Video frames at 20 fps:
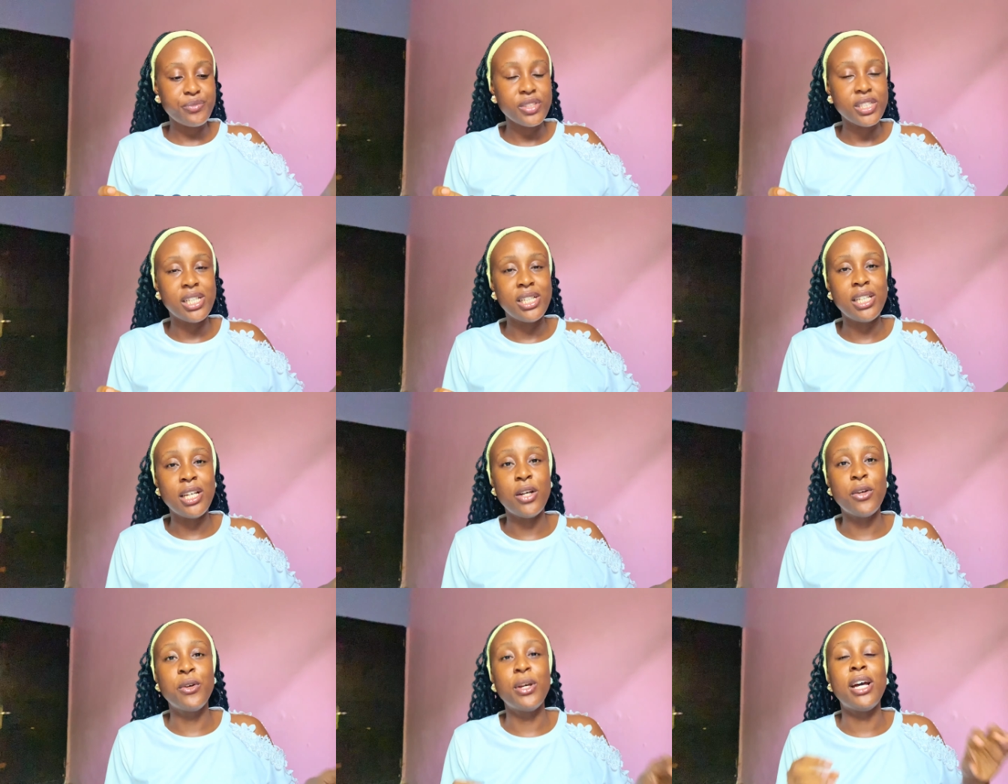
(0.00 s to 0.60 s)

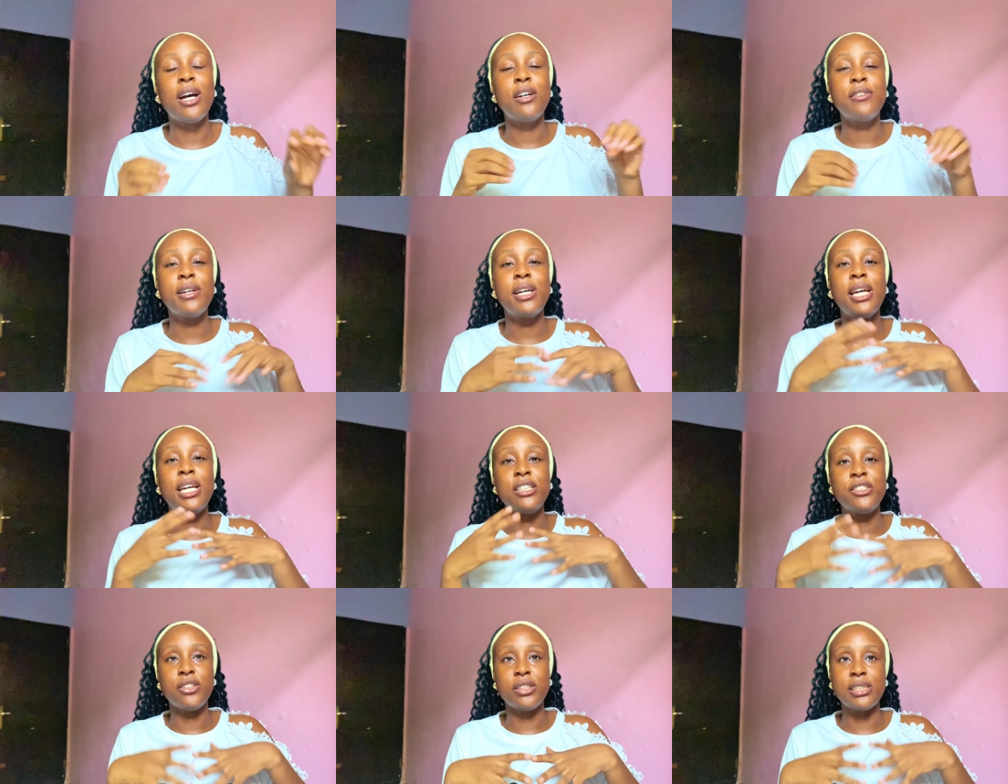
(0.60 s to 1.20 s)
now, alpha
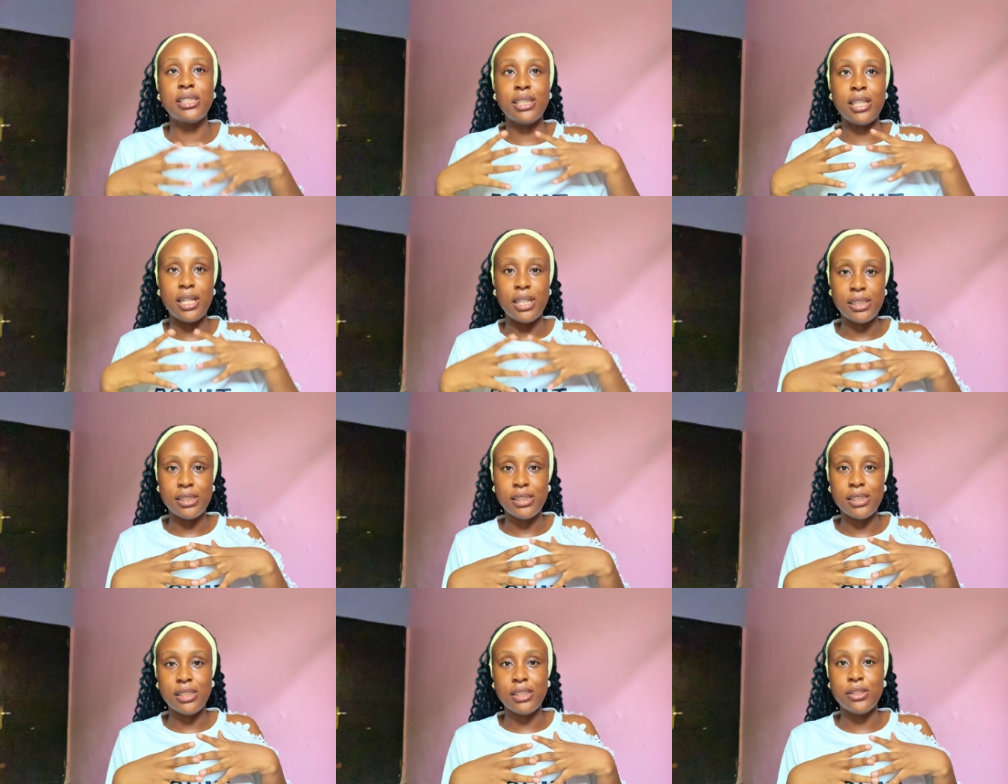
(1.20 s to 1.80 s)
hydroxy
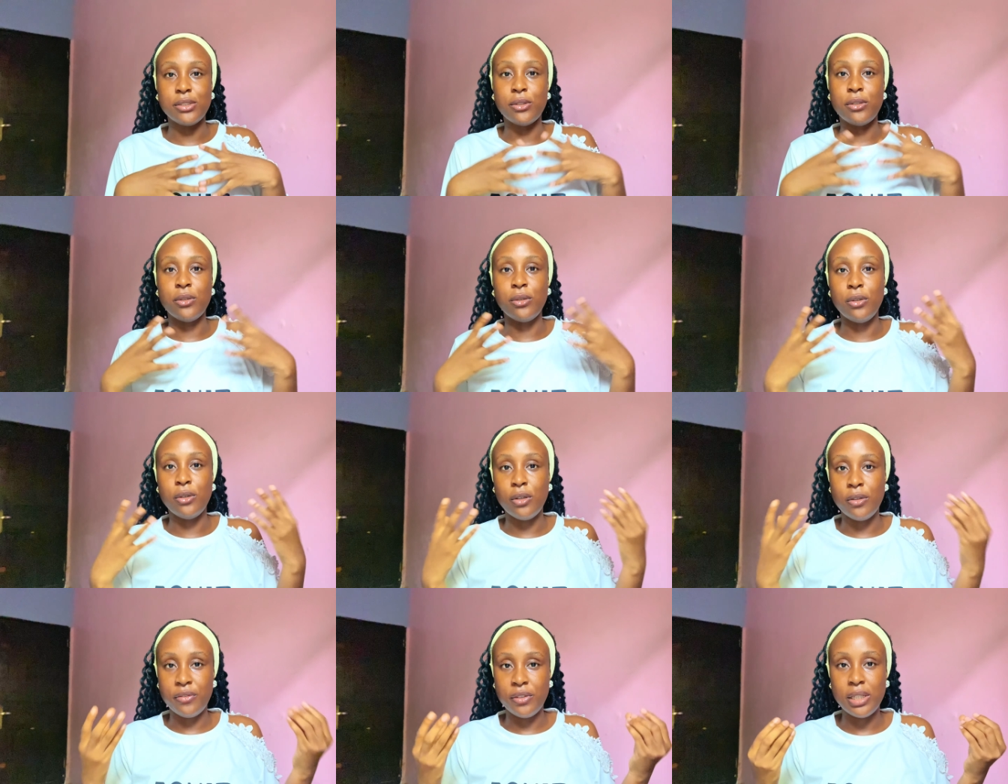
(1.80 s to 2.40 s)
acids,
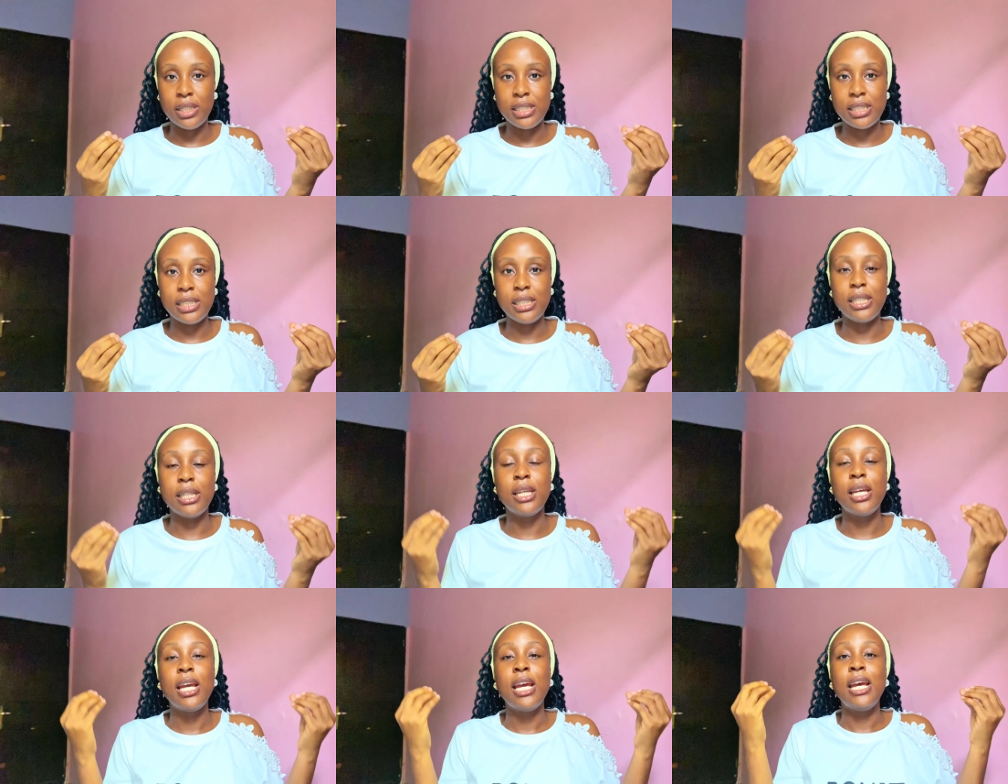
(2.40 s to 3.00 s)

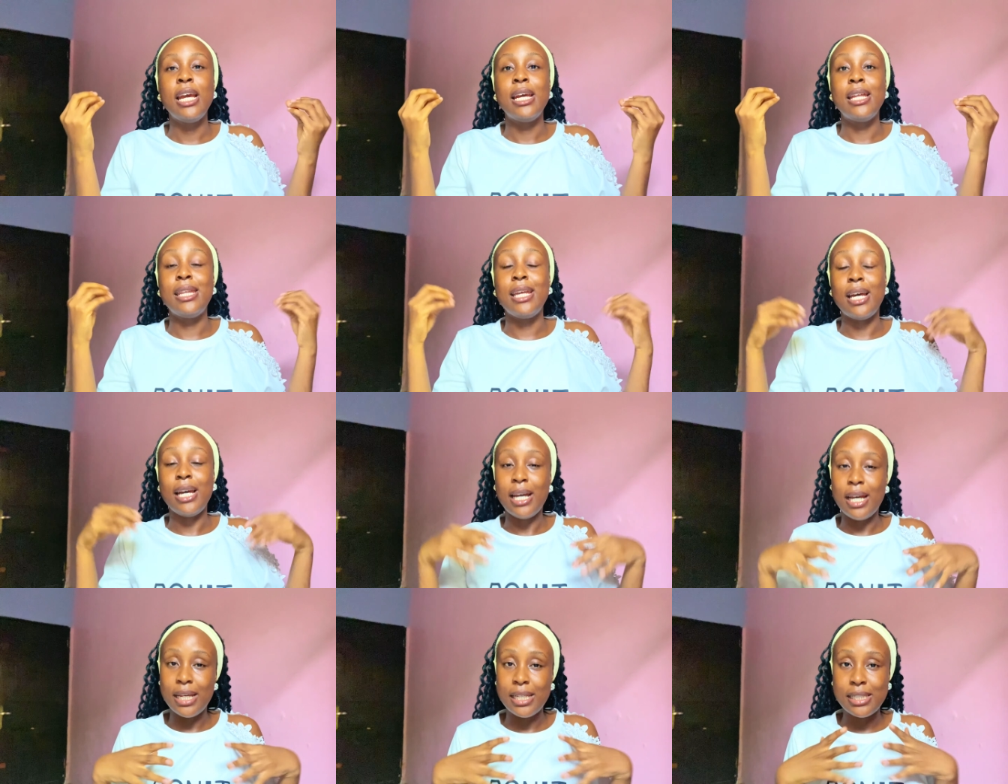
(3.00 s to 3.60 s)
obviously they
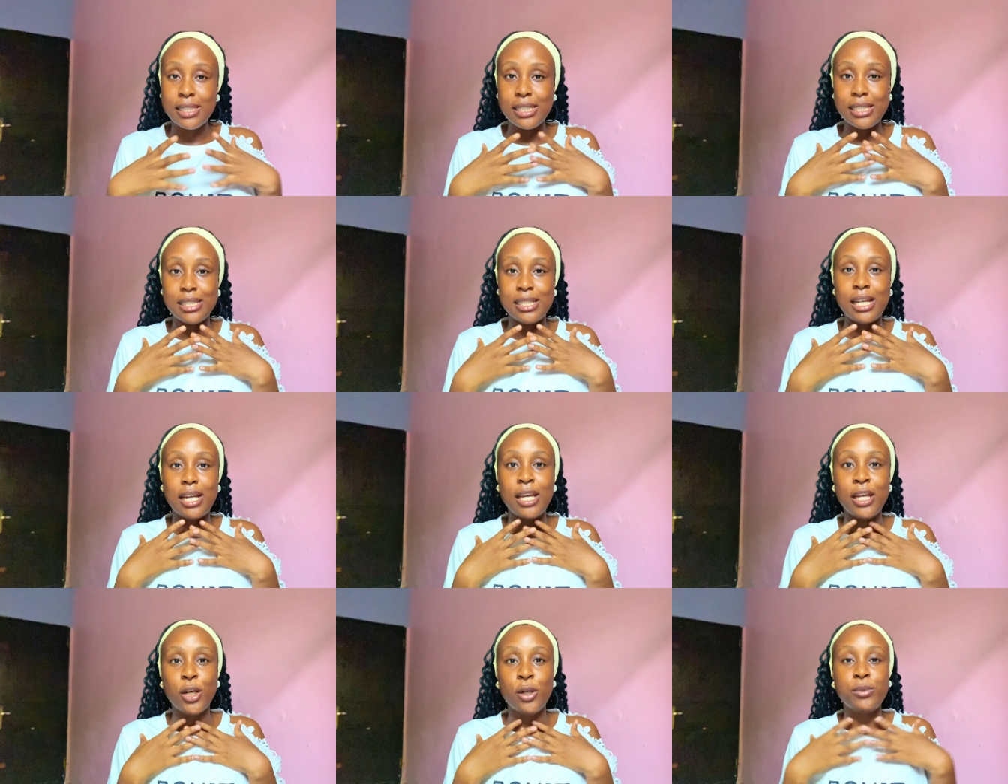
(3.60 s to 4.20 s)
are acids
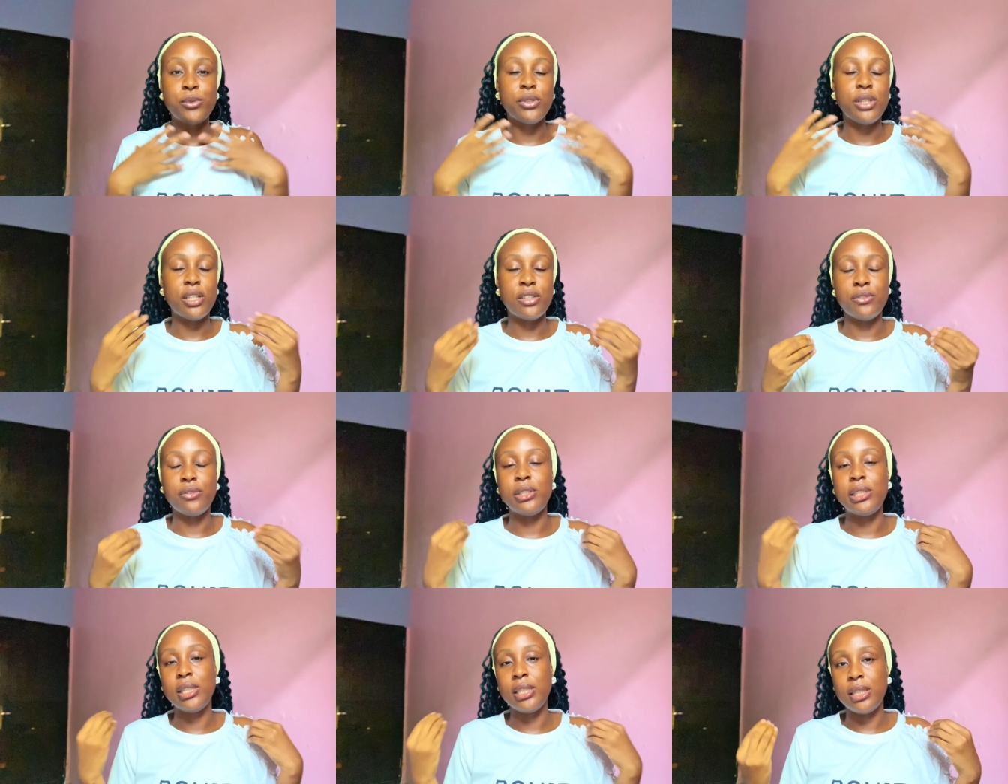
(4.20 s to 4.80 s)
that help to
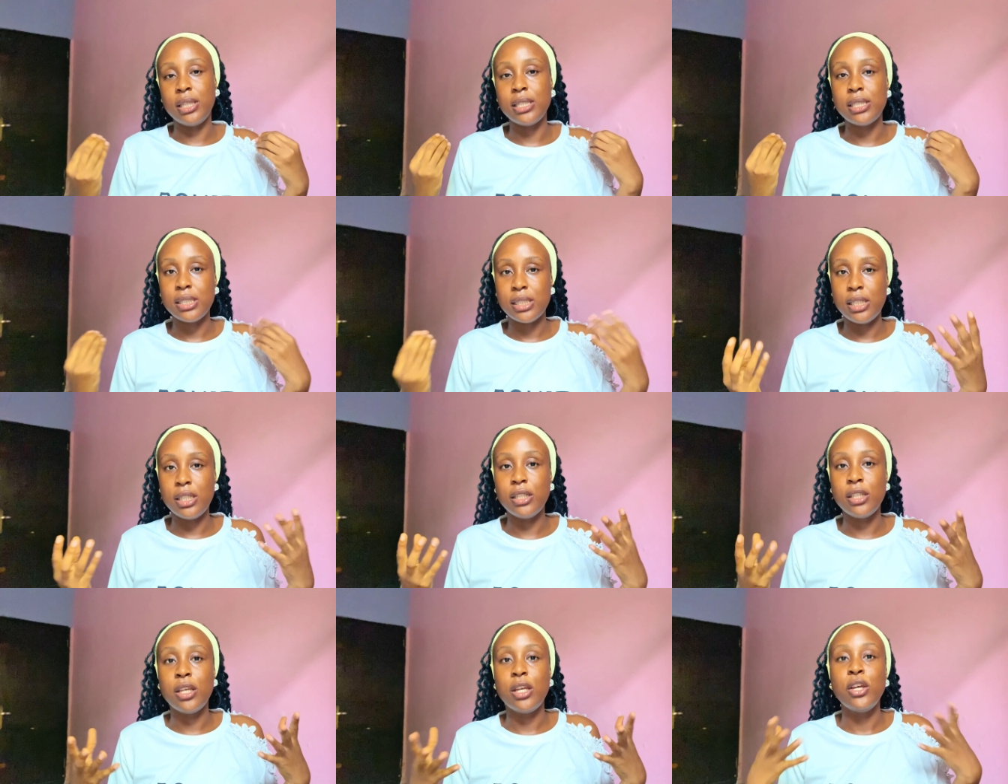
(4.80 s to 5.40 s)
exfoliate the
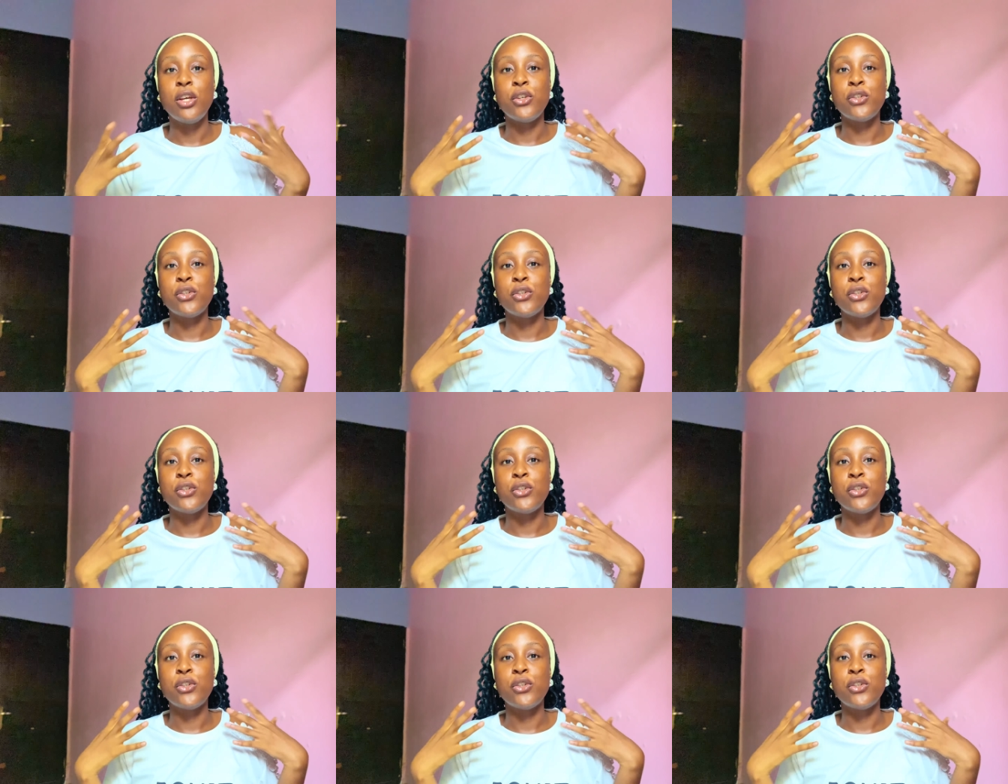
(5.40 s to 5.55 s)
skin.